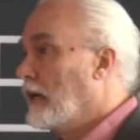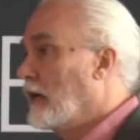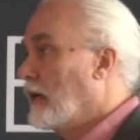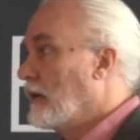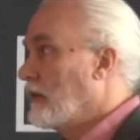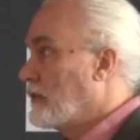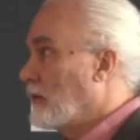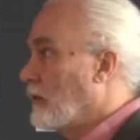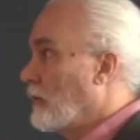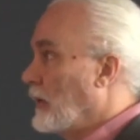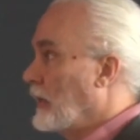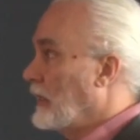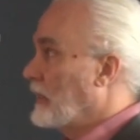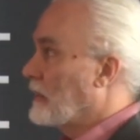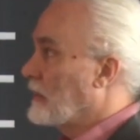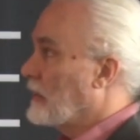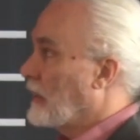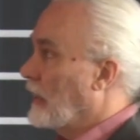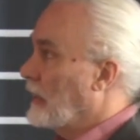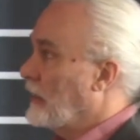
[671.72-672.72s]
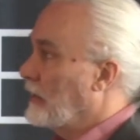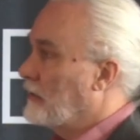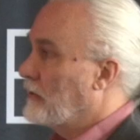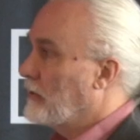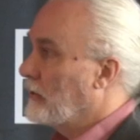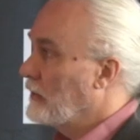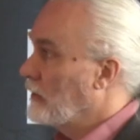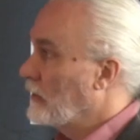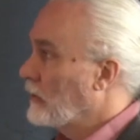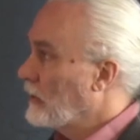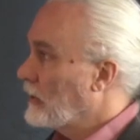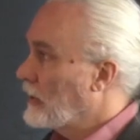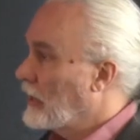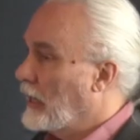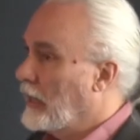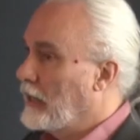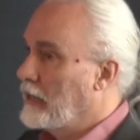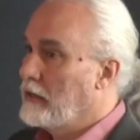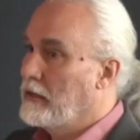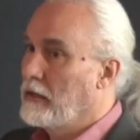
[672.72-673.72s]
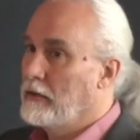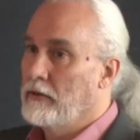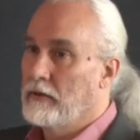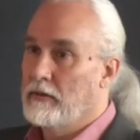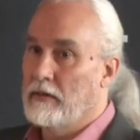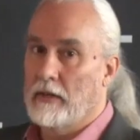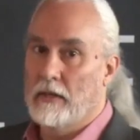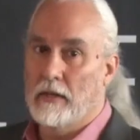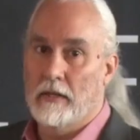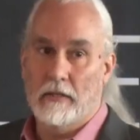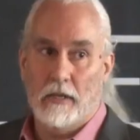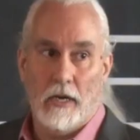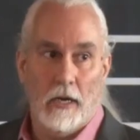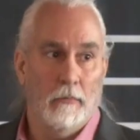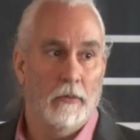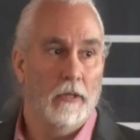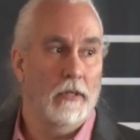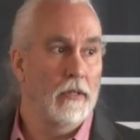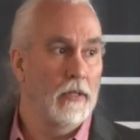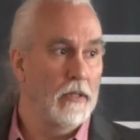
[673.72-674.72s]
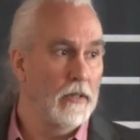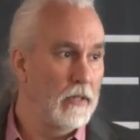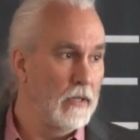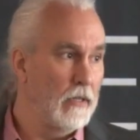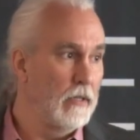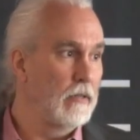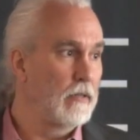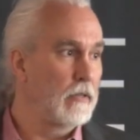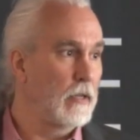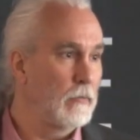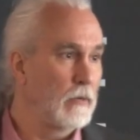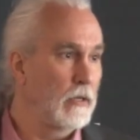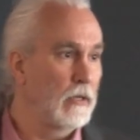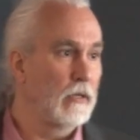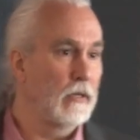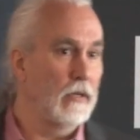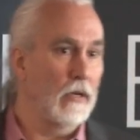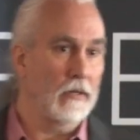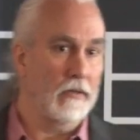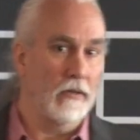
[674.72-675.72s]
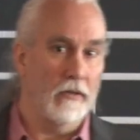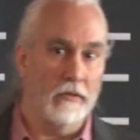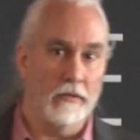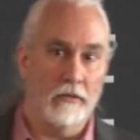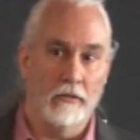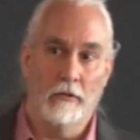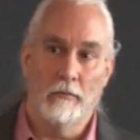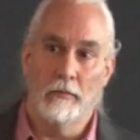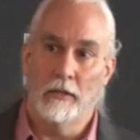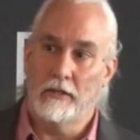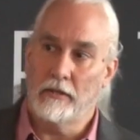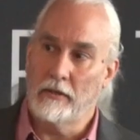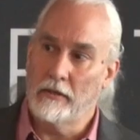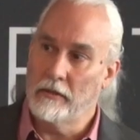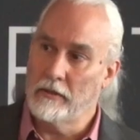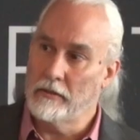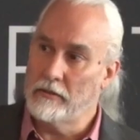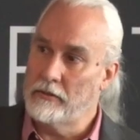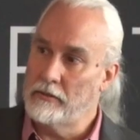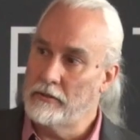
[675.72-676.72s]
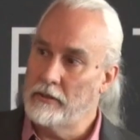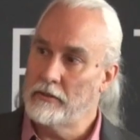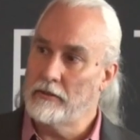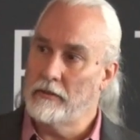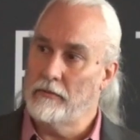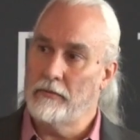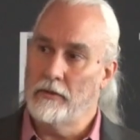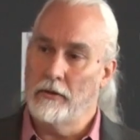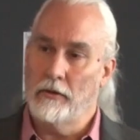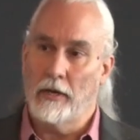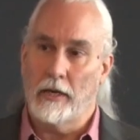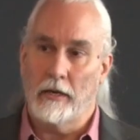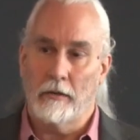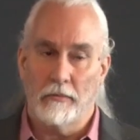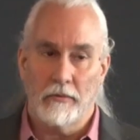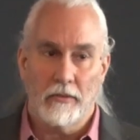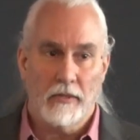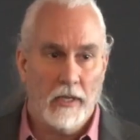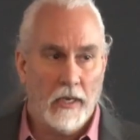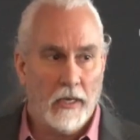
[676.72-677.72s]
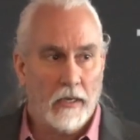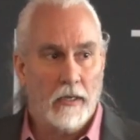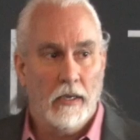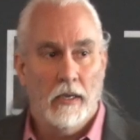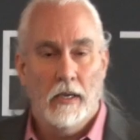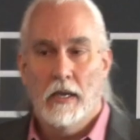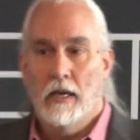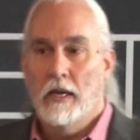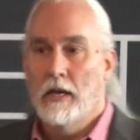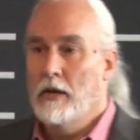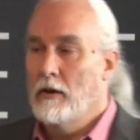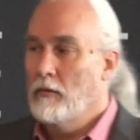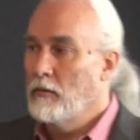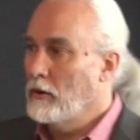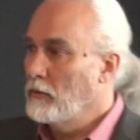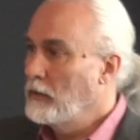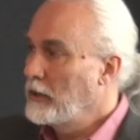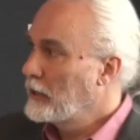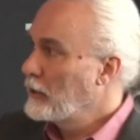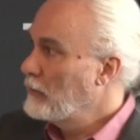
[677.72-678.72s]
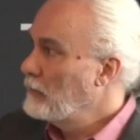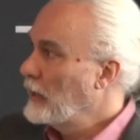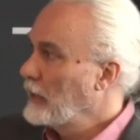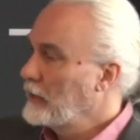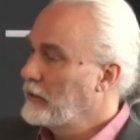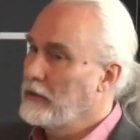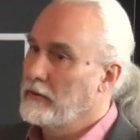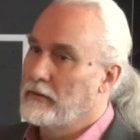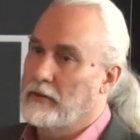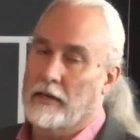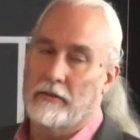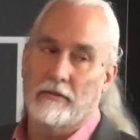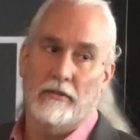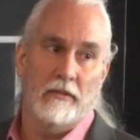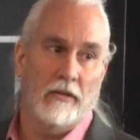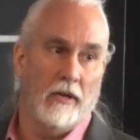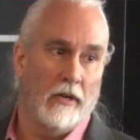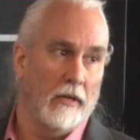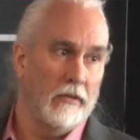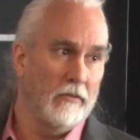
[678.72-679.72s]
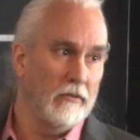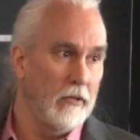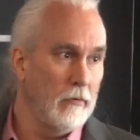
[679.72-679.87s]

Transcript: So we decided to look at using atomically thin semiconductors, new materials of just a few atoms thick, where we could make these excitons.